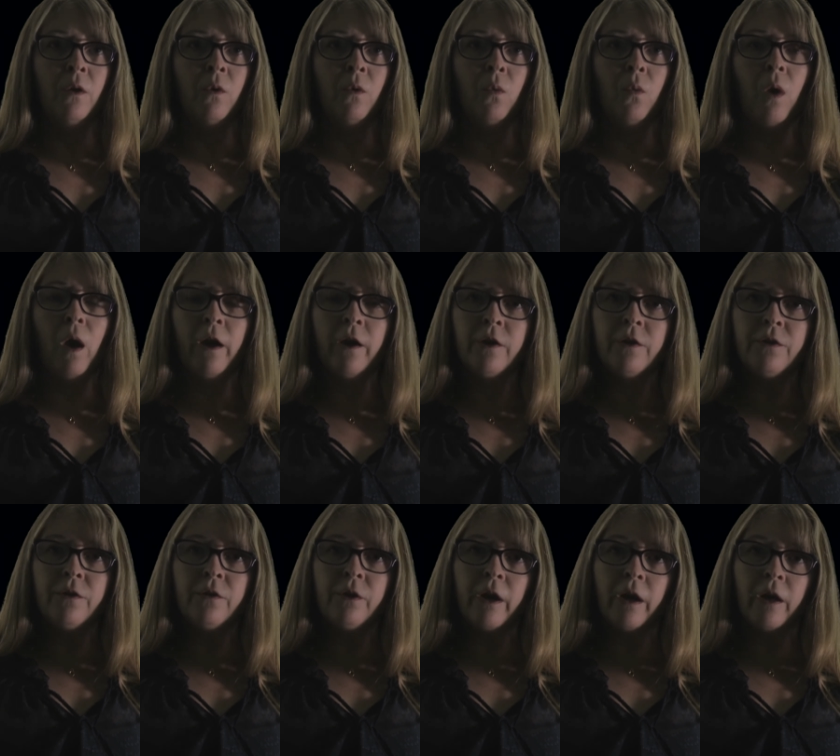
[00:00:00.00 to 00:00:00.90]
Why are
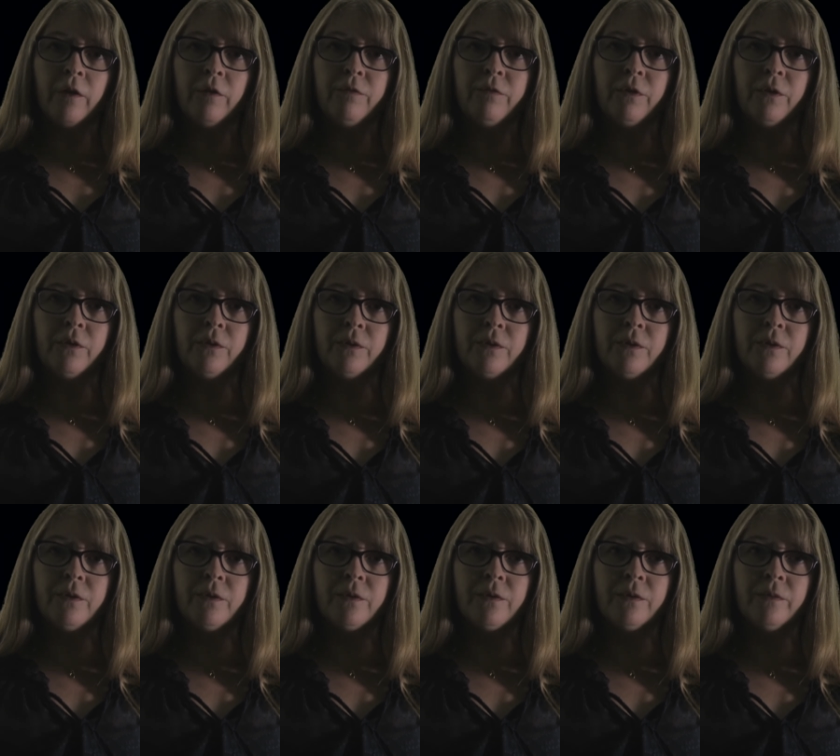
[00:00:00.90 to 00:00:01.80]
there
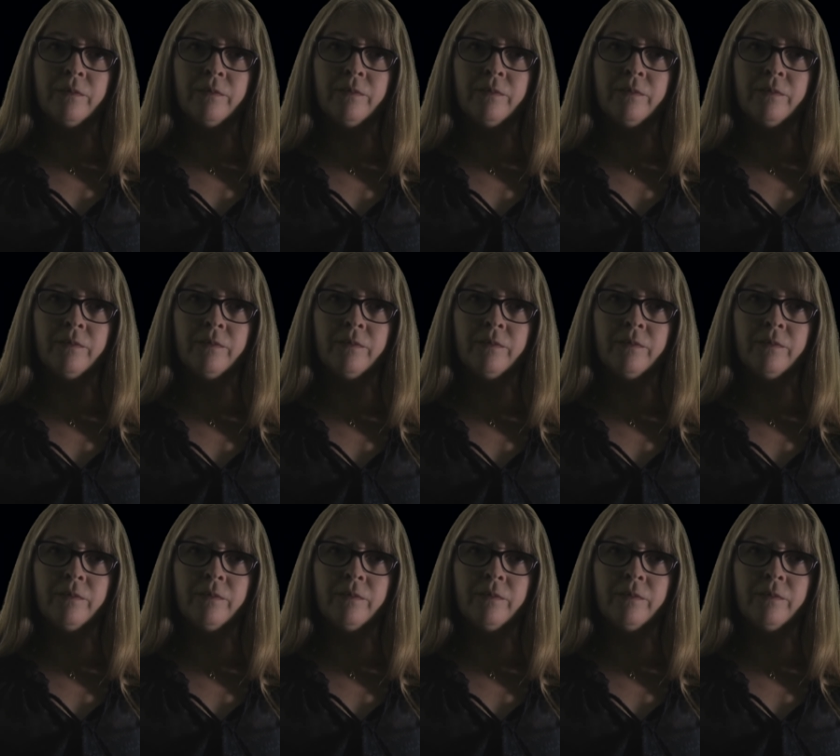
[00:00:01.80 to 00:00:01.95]
allophones?